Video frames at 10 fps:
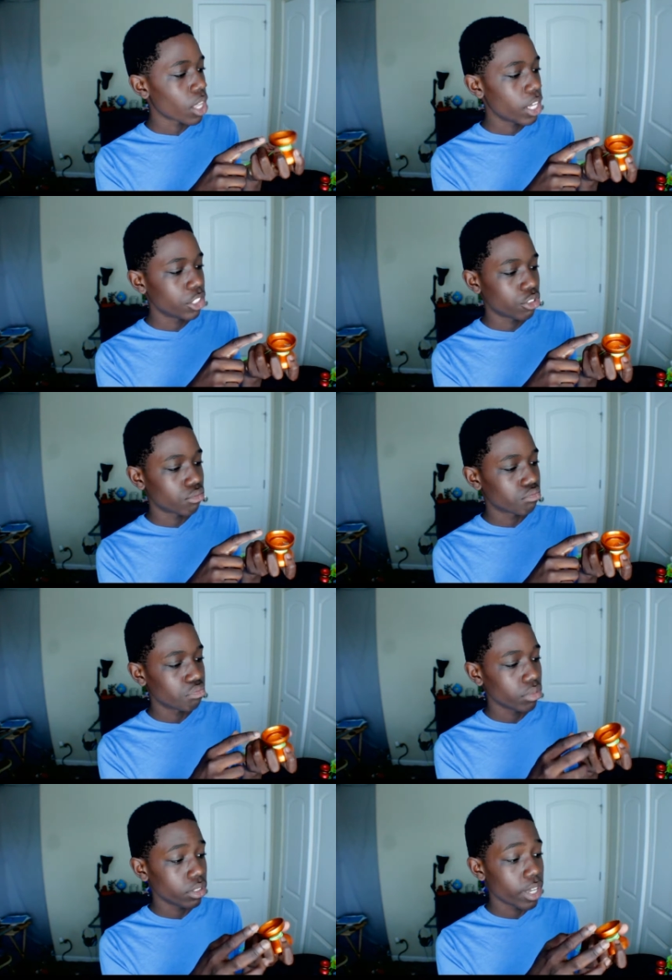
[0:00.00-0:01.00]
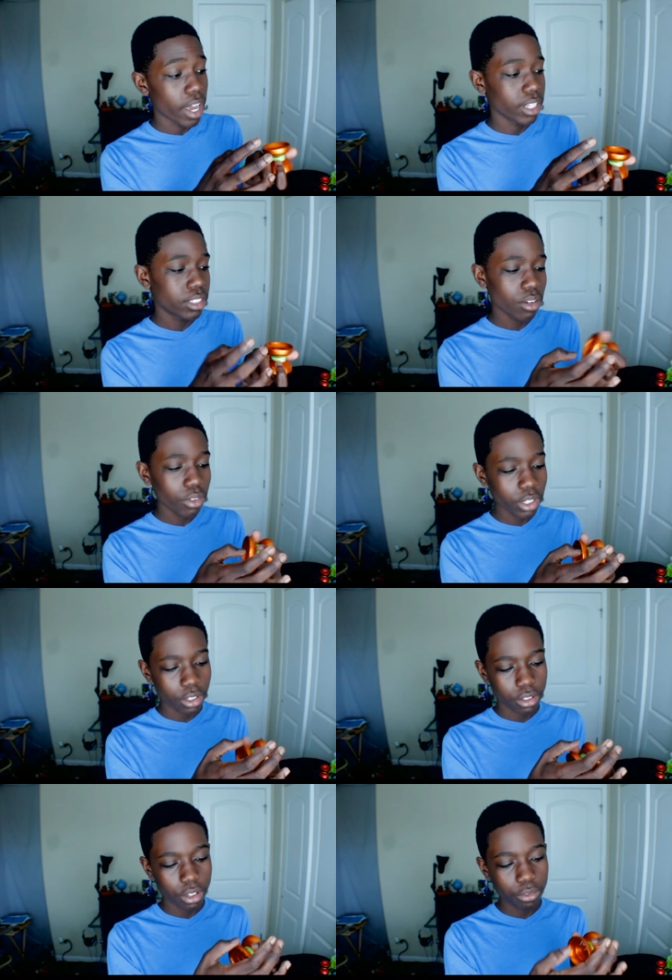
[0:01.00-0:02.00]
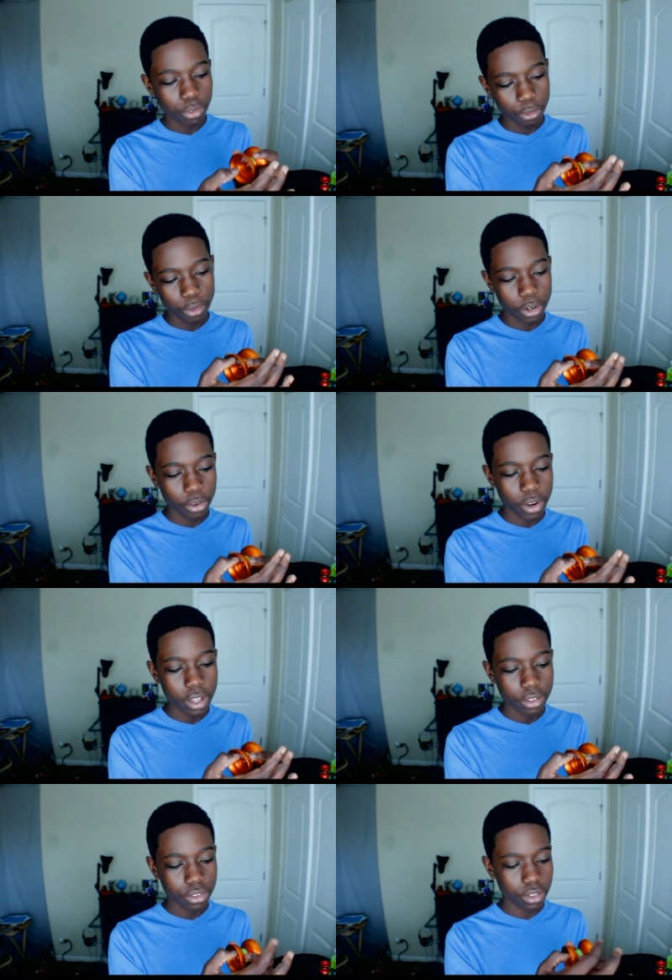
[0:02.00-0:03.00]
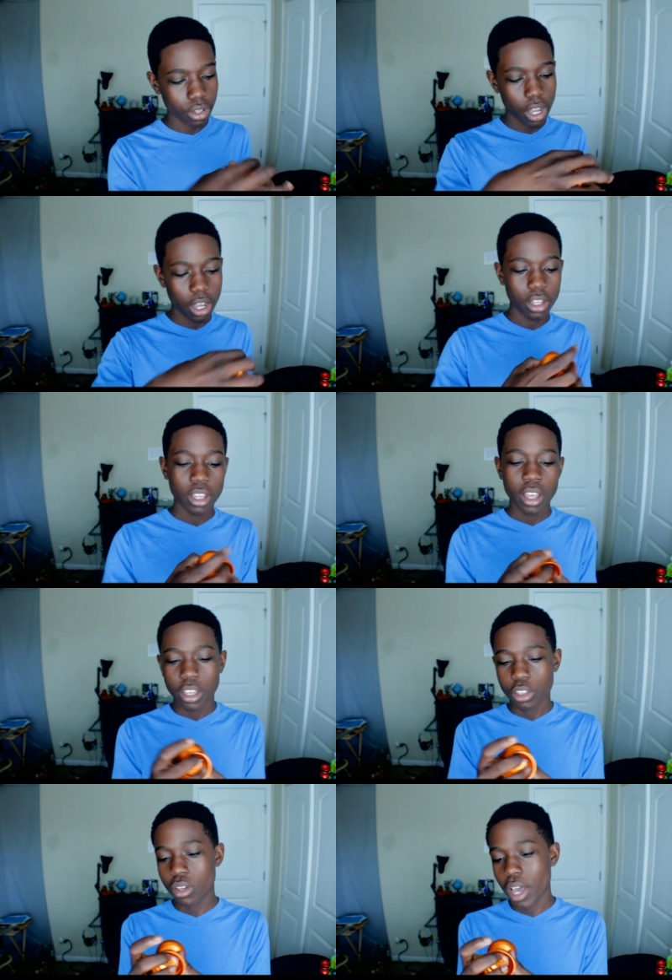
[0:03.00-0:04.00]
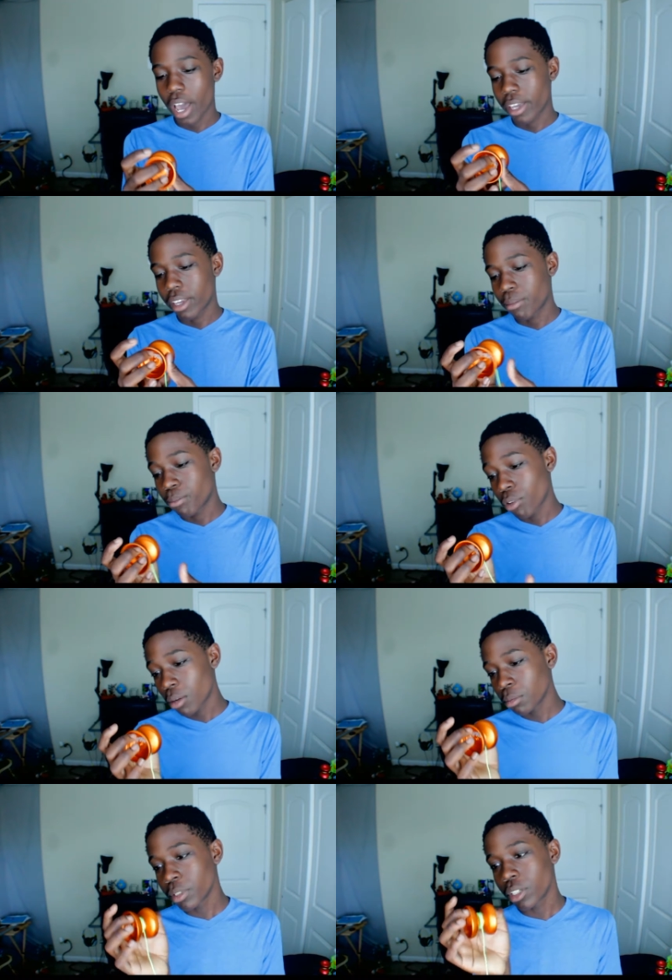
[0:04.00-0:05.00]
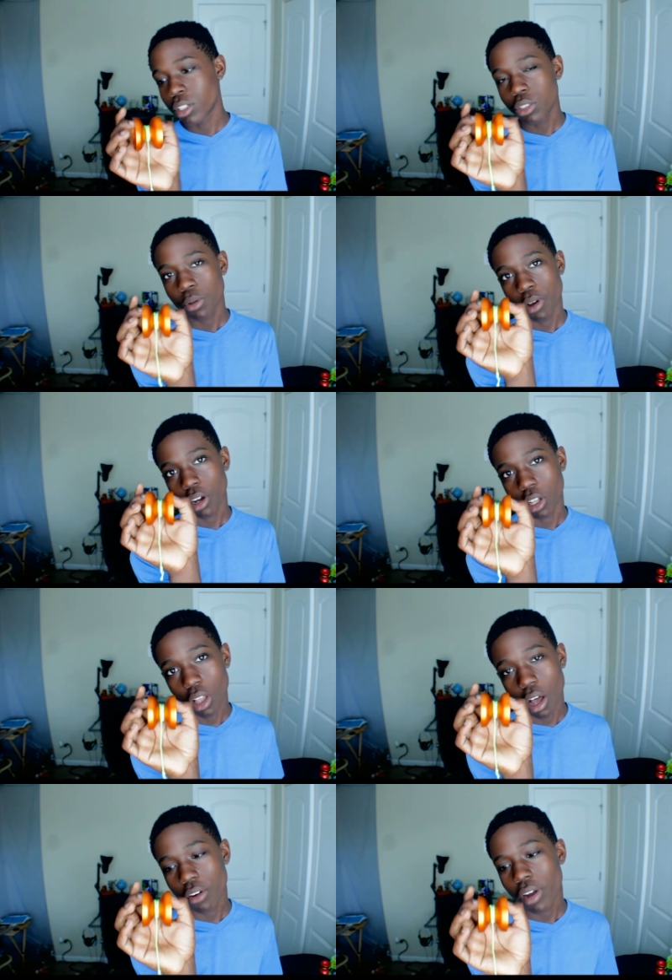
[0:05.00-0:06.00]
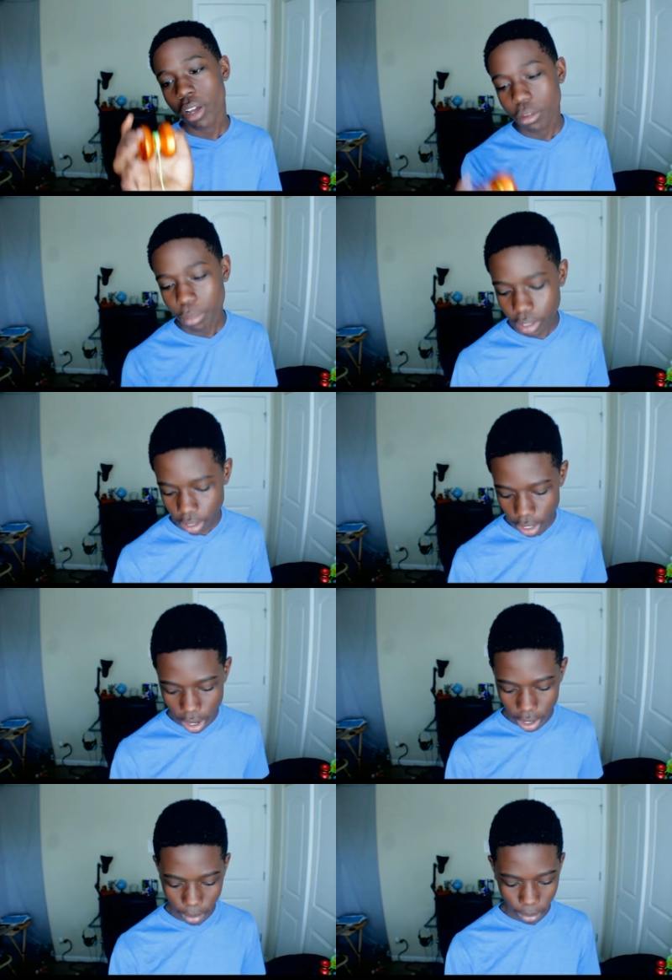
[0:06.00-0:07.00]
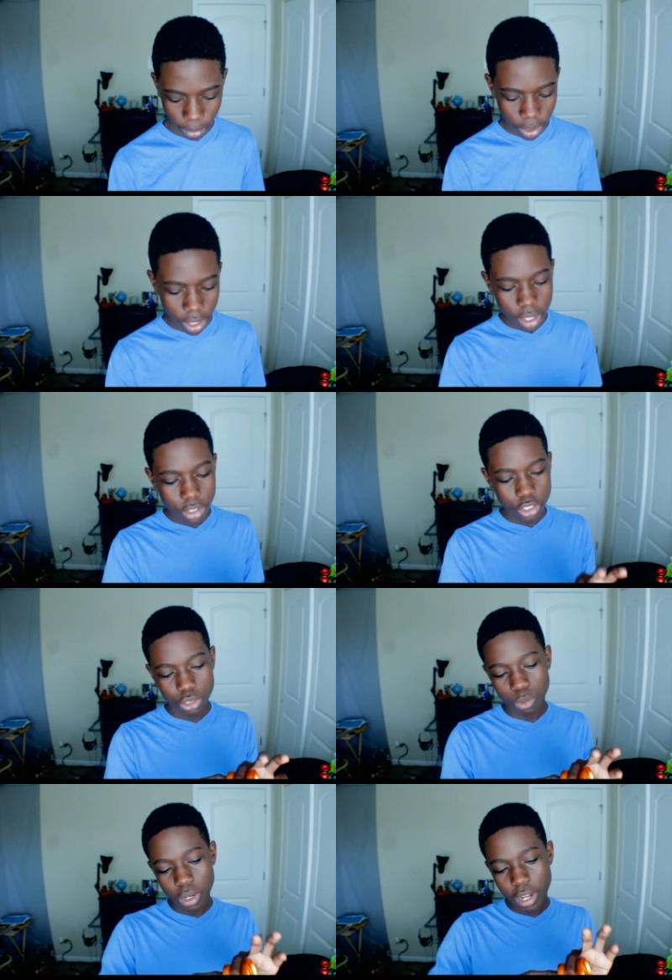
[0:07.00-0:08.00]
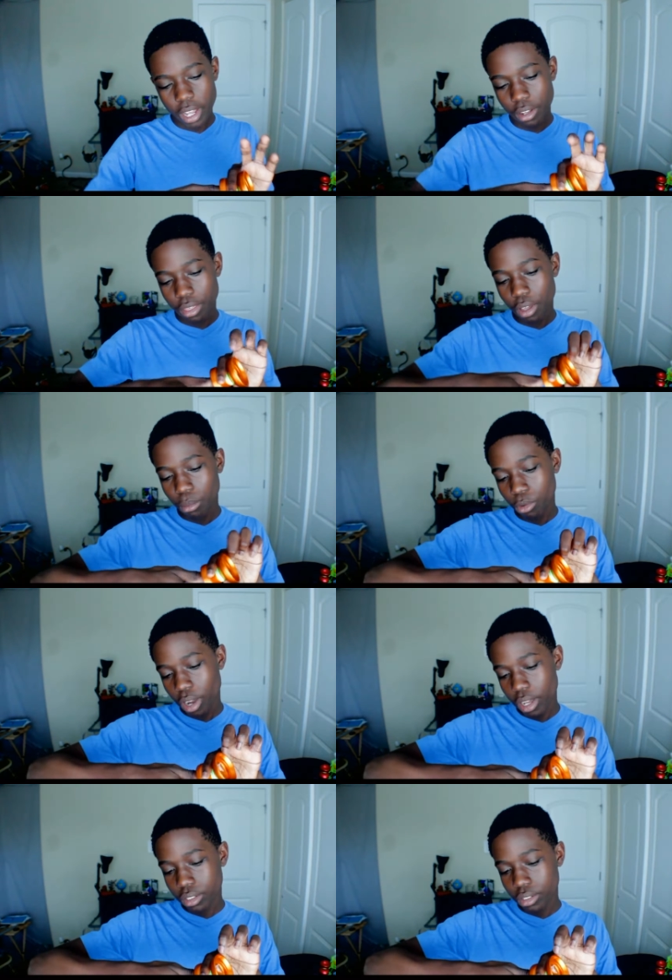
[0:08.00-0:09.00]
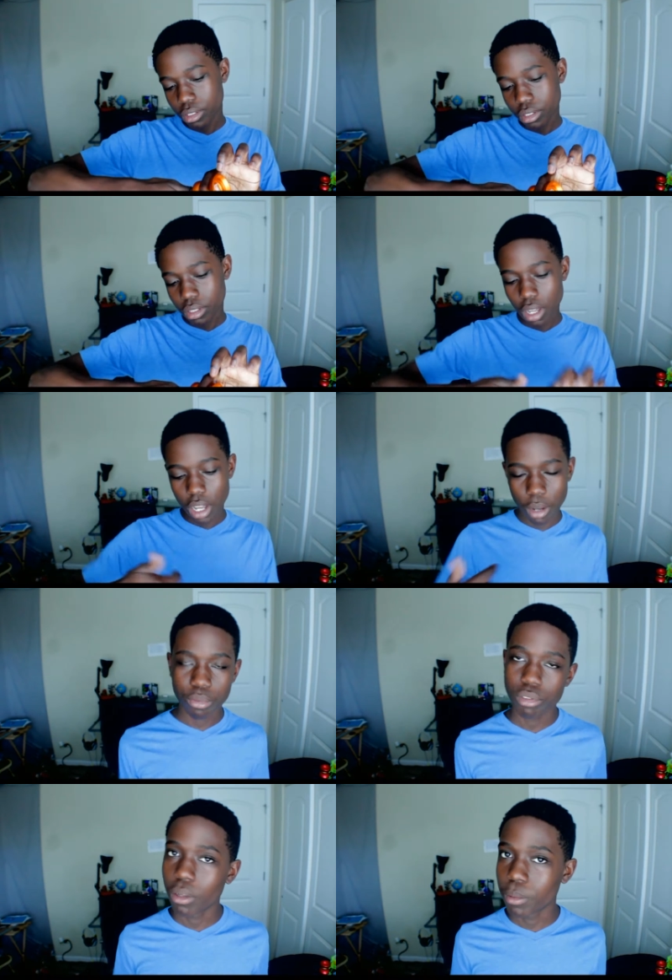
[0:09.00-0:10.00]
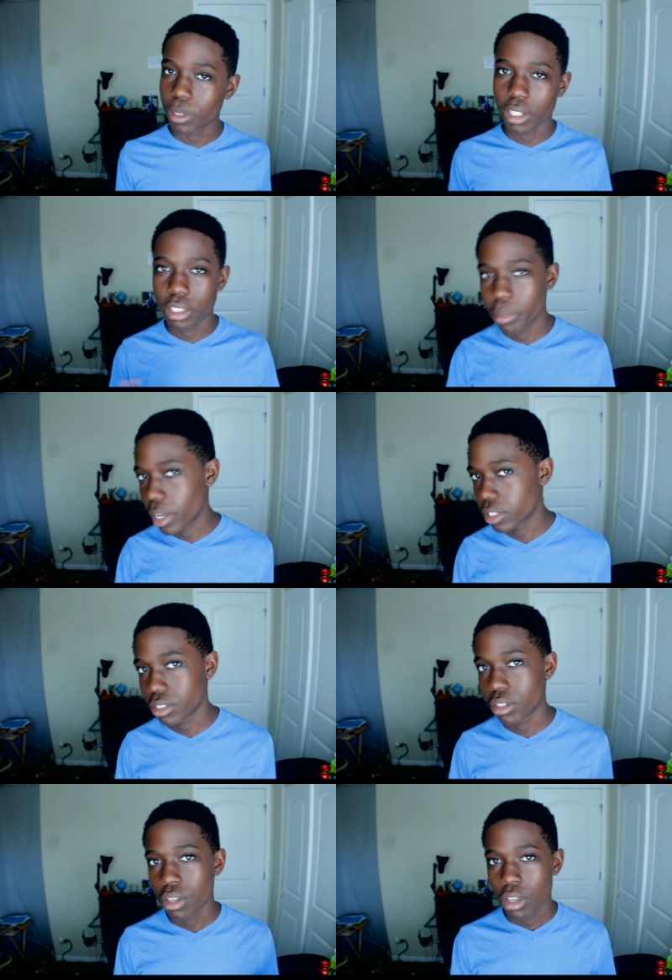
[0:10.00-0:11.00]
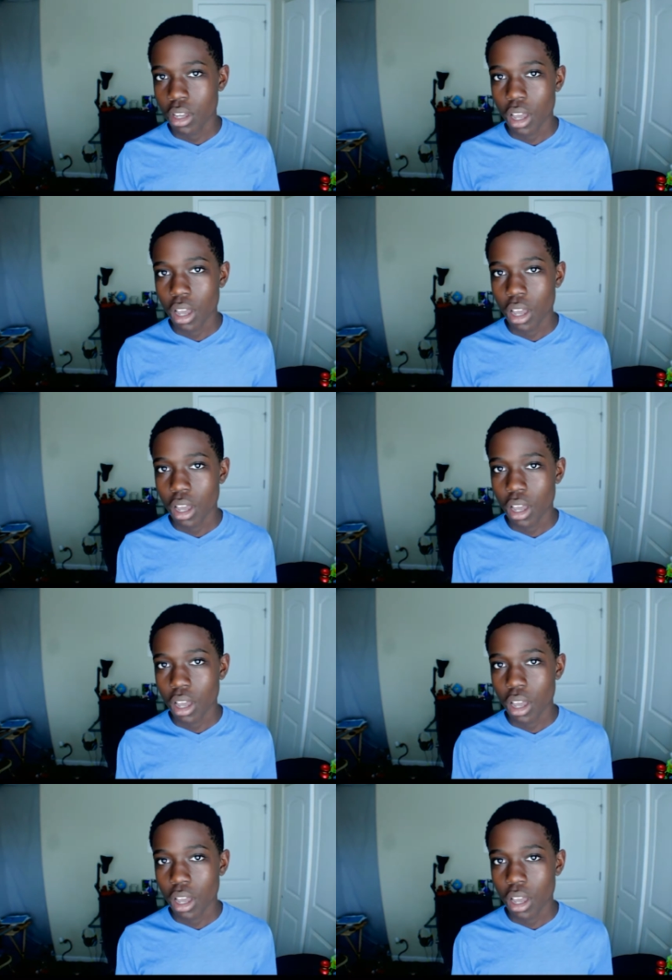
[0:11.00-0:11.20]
It's not really good for finger grinds. I probably could do a claw grind, but just one-handed thumb grinds, probably not the best